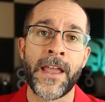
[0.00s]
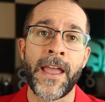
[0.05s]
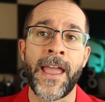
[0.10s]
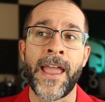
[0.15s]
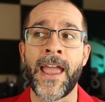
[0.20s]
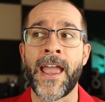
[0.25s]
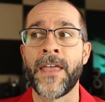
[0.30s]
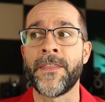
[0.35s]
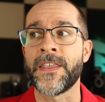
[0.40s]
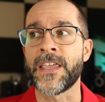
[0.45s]

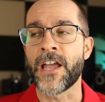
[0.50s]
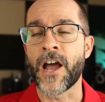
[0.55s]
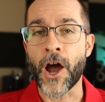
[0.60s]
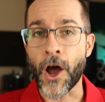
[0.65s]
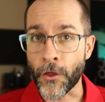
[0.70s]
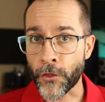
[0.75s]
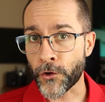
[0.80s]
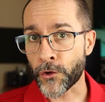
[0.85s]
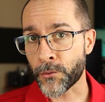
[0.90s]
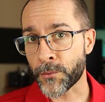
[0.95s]
And the
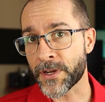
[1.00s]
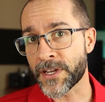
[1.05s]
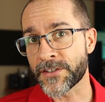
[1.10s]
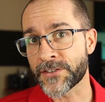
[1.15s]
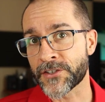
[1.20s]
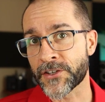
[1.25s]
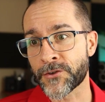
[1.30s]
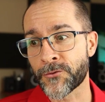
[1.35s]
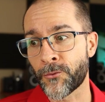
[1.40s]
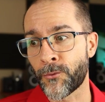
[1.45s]
other
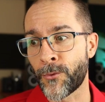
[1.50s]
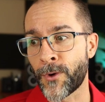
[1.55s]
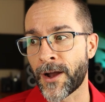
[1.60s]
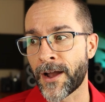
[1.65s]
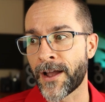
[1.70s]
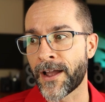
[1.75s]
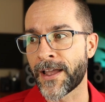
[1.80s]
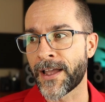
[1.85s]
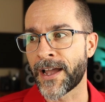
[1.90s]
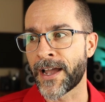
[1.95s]
reason
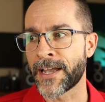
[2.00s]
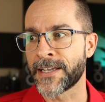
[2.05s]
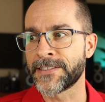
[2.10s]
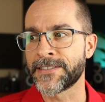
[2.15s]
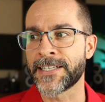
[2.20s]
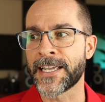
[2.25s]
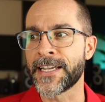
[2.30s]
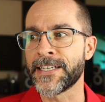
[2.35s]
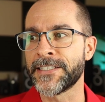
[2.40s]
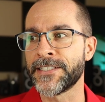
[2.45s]
why I
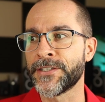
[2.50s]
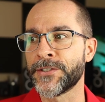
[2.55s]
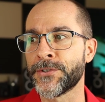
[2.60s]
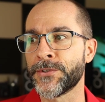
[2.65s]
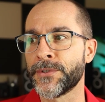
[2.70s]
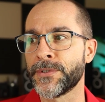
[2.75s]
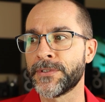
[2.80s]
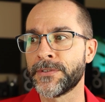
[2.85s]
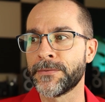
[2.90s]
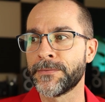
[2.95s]
say
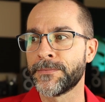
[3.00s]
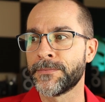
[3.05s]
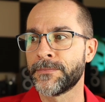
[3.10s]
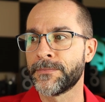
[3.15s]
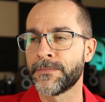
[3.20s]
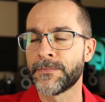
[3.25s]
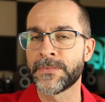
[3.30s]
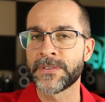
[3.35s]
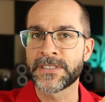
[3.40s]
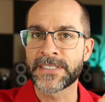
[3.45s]
to
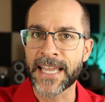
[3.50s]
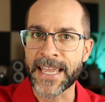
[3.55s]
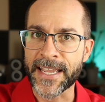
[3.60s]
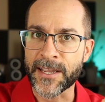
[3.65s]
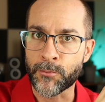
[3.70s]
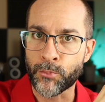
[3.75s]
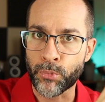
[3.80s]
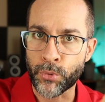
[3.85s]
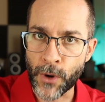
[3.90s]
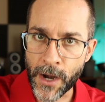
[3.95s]

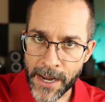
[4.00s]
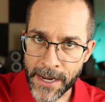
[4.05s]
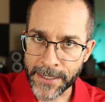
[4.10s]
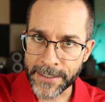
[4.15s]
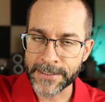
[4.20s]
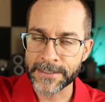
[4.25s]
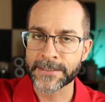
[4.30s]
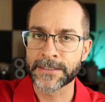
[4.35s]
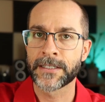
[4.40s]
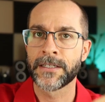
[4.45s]
take
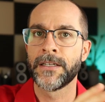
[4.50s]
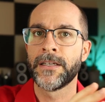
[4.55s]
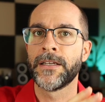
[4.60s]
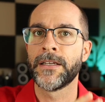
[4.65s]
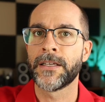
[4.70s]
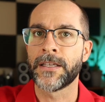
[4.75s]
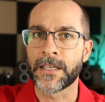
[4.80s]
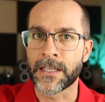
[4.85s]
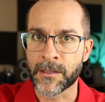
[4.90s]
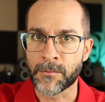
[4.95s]
breaks
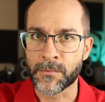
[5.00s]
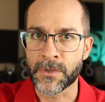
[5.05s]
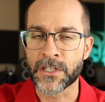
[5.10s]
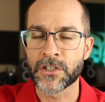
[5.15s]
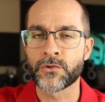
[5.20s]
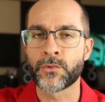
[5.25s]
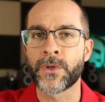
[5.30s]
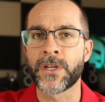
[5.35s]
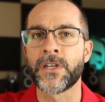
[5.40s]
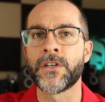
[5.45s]
in
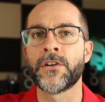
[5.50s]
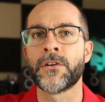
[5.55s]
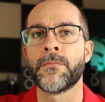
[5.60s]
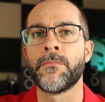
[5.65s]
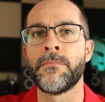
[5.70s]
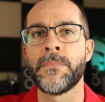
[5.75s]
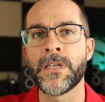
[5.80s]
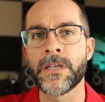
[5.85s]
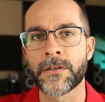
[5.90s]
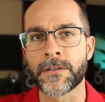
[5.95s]
between your
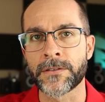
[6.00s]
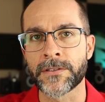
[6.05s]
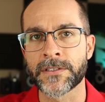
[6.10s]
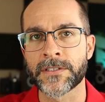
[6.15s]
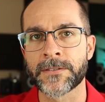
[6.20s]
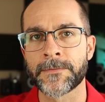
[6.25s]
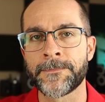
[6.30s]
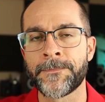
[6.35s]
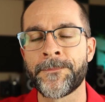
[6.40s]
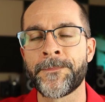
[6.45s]

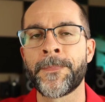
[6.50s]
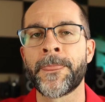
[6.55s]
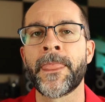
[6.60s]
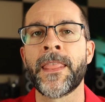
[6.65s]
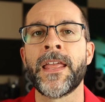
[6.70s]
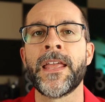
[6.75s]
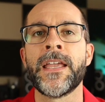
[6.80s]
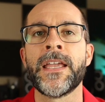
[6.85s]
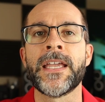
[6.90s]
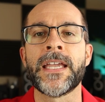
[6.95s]
meals
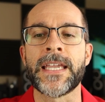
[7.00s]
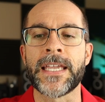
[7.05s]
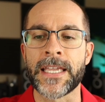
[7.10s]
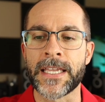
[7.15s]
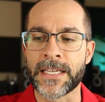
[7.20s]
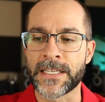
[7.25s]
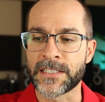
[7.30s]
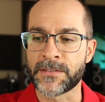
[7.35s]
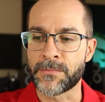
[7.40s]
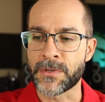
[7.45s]

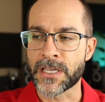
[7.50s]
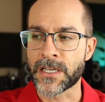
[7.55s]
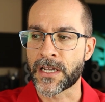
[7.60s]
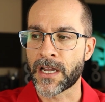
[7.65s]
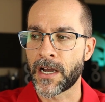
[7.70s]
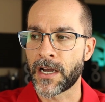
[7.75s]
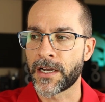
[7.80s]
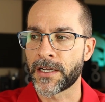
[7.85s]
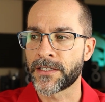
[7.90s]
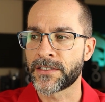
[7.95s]
is
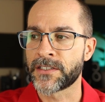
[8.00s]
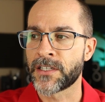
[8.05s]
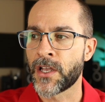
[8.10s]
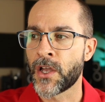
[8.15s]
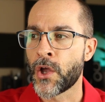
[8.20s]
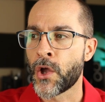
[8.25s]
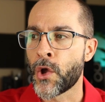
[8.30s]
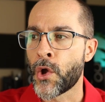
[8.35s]
because